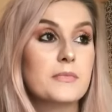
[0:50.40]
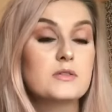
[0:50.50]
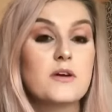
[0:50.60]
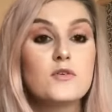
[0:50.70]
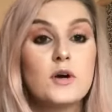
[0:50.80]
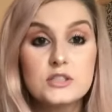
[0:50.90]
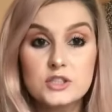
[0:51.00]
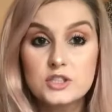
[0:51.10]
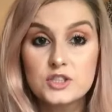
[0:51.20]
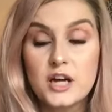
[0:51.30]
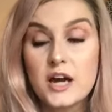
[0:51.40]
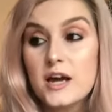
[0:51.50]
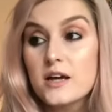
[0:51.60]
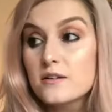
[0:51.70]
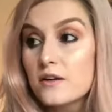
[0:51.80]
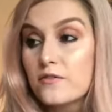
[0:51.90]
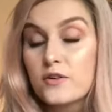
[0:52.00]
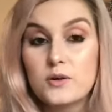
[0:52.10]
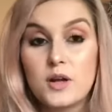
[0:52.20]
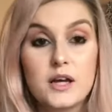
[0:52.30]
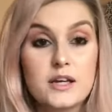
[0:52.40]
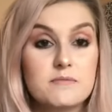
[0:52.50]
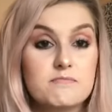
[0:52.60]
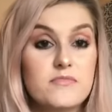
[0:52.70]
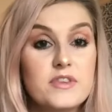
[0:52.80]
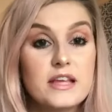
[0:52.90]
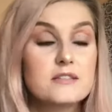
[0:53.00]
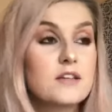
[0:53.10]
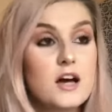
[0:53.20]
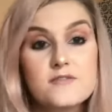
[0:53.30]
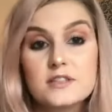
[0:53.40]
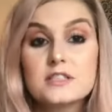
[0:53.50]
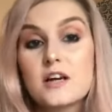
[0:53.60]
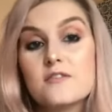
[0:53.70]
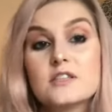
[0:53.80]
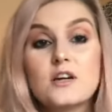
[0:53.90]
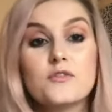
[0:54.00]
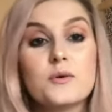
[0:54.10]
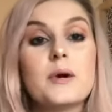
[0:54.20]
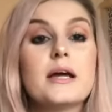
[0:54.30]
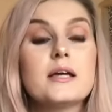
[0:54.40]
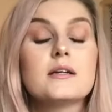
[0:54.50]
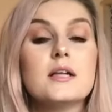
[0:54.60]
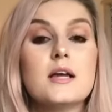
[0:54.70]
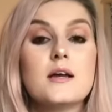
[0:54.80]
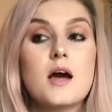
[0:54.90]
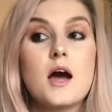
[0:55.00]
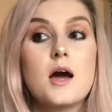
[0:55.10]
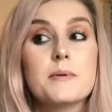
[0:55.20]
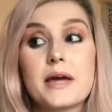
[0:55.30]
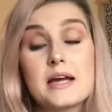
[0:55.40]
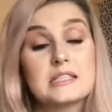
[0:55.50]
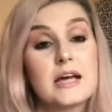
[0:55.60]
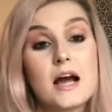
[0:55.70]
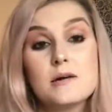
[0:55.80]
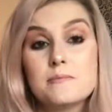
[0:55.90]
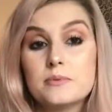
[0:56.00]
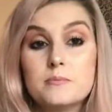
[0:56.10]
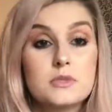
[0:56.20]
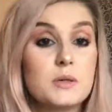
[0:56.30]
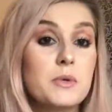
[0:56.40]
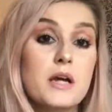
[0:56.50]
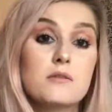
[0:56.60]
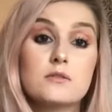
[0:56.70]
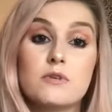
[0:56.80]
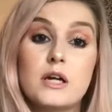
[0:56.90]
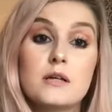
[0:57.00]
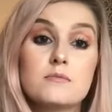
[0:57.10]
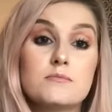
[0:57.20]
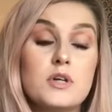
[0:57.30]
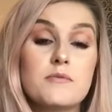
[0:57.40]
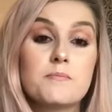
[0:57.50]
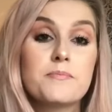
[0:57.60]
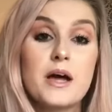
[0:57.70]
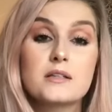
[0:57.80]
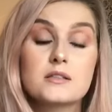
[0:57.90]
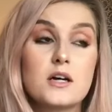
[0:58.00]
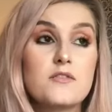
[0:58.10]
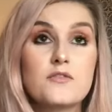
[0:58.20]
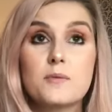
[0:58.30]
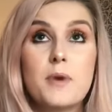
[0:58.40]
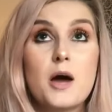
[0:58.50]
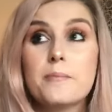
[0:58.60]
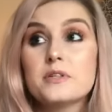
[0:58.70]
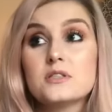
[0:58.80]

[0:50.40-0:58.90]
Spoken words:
So I thought I'd just share a few like things that I've discovered along the way, in case they help someone else really. So that's kind of the purpose.